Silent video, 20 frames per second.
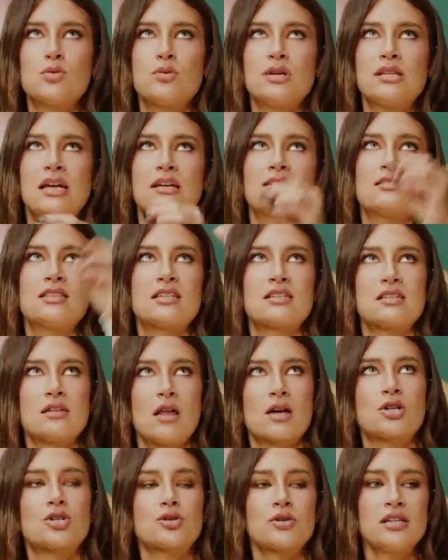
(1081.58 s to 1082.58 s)
between like this
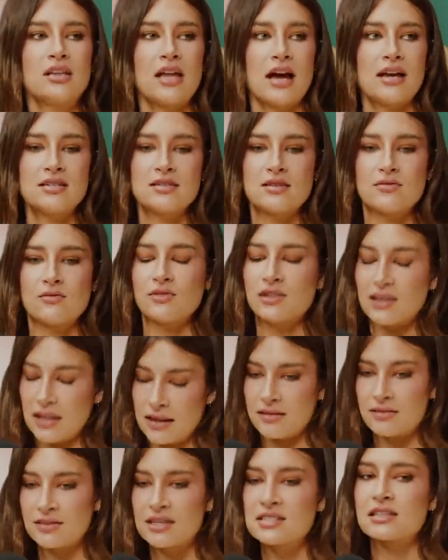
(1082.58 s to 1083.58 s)
luxury life
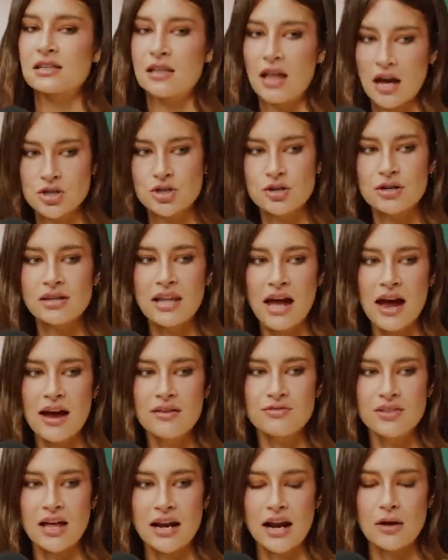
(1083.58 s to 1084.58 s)
this luxury
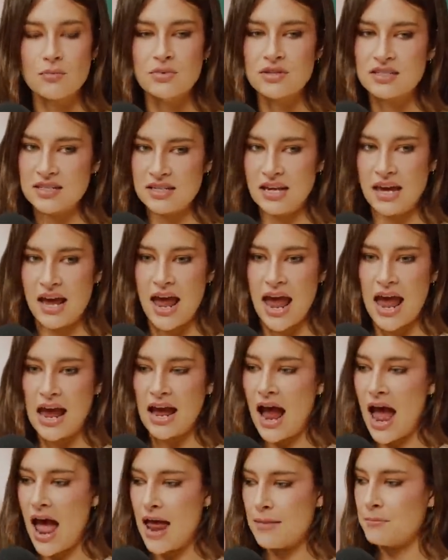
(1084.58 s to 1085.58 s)
life that I was
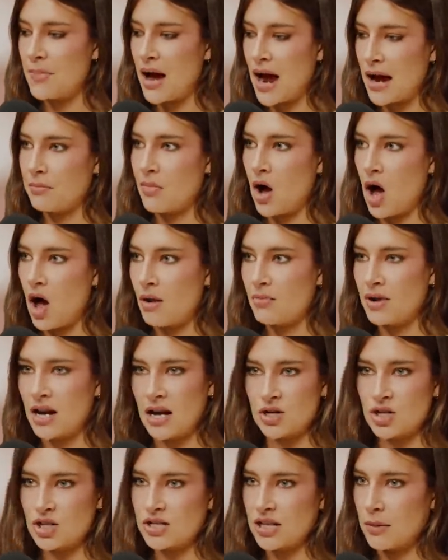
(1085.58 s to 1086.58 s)
seeing and my mom, and
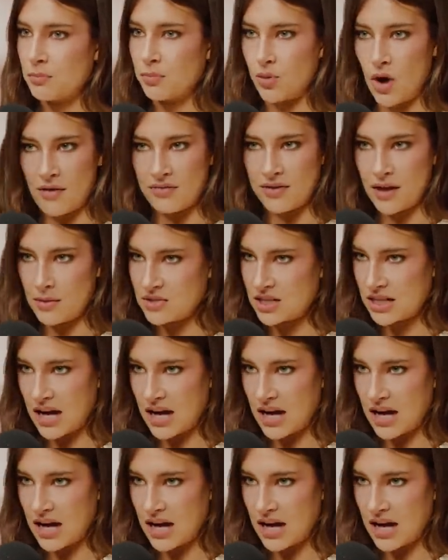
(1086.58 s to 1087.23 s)
okay. I just like brought them